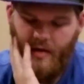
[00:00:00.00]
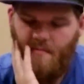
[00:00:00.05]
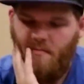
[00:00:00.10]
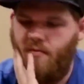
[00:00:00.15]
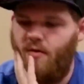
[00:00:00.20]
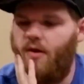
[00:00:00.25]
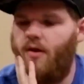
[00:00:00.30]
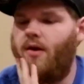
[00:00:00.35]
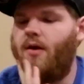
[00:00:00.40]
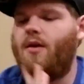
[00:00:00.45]

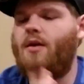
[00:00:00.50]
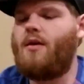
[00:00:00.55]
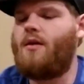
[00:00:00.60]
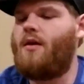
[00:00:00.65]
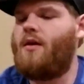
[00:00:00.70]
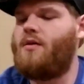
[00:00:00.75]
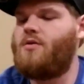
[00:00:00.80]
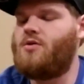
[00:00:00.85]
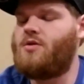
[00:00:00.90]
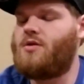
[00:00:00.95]
But
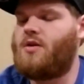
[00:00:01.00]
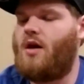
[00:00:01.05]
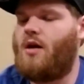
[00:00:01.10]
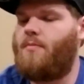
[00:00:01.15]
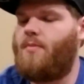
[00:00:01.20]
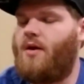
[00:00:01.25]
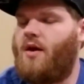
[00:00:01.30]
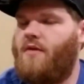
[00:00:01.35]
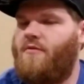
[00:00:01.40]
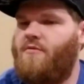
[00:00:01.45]
I just
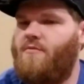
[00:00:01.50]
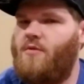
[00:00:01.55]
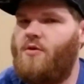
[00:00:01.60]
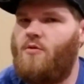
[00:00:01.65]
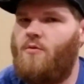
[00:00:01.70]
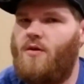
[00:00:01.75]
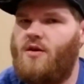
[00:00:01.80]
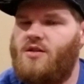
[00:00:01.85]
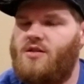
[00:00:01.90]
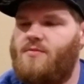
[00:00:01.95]
got back from
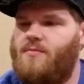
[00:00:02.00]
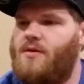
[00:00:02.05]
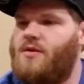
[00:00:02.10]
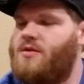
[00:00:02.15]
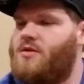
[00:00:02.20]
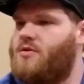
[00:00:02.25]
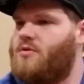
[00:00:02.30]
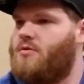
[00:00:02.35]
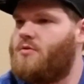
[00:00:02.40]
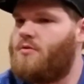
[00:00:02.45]
New
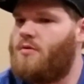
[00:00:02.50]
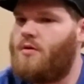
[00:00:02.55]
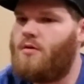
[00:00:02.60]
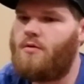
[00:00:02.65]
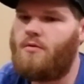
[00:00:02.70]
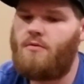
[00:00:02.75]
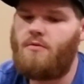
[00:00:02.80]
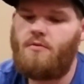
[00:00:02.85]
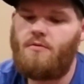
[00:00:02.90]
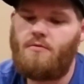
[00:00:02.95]
Westminster,
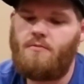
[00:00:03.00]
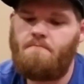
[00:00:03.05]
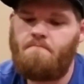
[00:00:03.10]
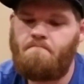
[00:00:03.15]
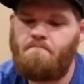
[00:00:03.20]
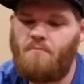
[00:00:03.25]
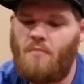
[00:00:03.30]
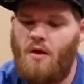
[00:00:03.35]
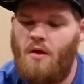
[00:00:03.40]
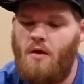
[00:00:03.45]

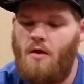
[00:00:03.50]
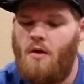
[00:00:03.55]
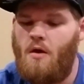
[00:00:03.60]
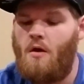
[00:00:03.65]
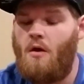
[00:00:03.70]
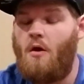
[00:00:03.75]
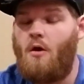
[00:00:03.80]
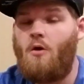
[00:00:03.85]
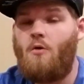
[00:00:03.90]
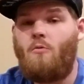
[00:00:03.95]

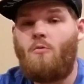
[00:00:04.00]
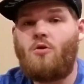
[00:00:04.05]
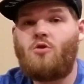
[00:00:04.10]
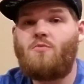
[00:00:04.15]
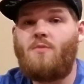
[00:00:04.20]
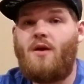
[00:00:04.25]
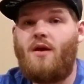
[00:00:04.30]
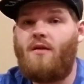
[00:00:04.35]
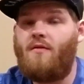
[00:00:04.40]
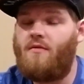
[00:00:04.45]
which
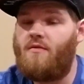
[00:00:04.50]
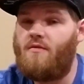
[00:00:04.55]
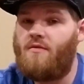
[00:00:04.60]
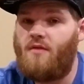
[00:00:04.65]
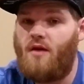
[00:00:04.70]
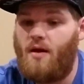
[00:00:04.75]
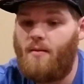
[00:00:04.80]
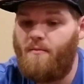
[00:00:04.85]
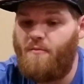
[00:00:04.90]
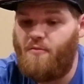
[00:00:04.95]
means it's
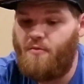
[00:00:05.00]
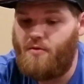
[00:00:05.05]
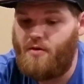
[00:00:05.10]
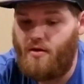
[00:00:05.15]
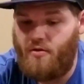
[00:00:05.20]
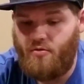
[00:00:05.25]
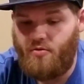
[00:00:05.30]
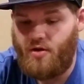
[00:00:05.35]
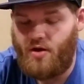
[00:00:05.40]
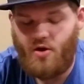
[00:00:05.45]
time for
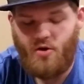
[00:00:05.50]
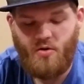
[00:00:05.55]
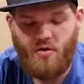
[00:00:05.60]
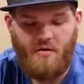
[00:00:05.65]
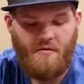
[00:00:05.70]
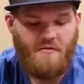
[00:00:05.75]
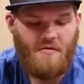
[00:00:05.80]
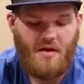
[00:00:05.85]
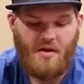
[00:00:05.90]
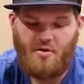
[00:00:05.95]
another year
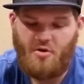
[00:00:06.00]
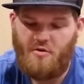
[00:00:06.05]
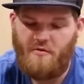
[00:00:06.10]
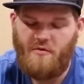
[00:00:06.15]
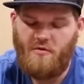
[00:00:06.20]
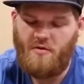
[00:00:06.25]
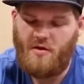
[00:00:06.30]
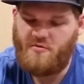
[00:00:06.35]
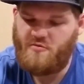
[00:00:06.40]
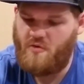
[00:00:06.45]
of
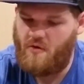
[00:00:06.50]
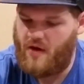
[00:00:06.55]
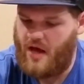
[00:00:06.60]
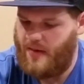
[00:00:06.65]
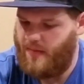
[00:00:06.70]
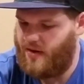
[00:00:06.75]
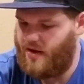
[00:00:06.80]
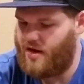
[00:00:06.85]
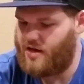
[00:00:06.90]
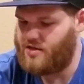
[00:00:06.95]
Vancouver Retro
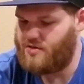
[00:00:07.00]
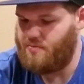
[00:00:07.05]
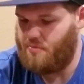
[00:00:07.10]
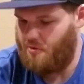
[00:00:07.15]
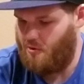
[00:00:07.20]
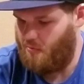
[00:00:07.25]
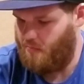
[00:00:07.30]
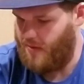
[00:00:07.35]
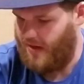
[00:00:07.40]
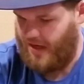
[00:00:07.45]
Gaming
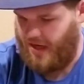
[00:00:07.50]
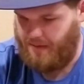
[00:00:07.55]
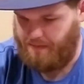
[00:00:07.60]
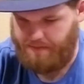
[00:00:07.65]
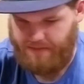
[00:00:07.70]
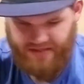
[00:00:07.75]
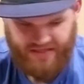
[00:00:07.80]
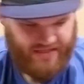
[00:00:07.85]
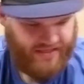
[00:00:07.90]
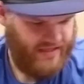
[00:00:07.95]
Expo
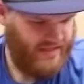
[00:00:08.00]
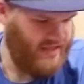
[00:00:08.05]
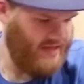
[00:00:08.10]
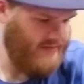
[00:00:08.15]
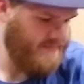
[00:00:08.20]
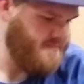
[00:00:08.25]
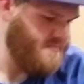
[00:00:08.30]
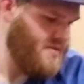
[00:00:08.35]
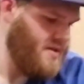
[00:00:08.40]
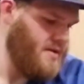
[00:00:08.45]
pickups.
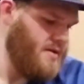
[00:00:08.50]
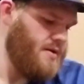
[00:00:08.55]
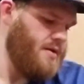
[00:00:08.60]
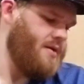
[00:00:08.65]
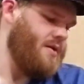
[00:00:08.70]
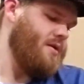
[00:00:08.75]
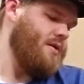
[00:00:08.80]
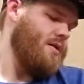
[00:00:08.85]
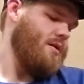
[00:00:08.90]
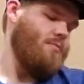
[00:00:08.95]

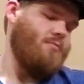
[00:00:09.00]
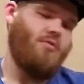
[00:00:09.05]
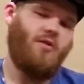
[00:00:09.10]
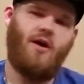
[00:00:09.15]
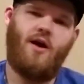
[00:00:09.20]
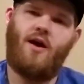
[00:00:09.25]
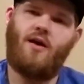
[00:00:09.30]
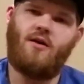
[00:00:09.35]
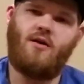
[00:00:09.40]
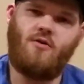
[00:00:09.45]

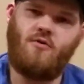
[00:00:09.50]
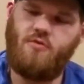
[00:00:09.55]
Brian and